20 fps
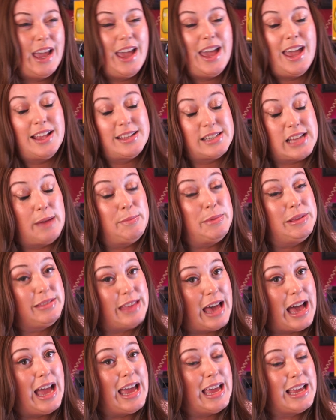
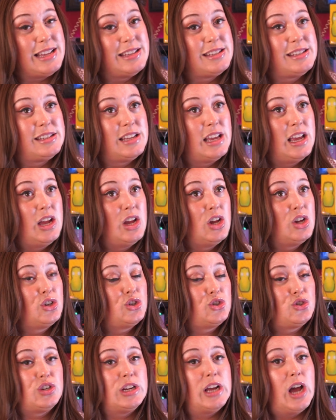That is
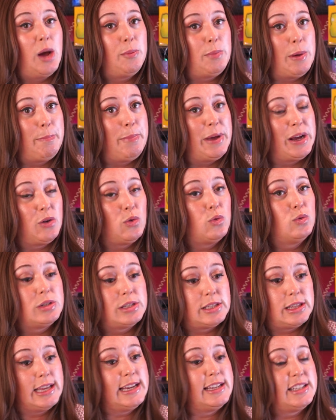straight up a big old
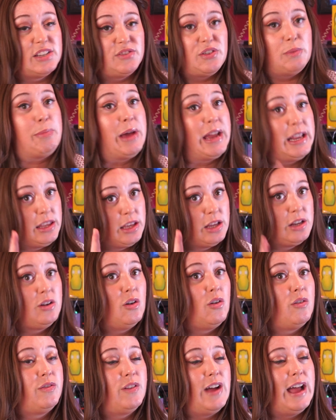slice of opinion,
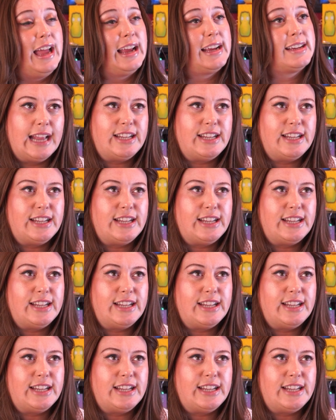not fact.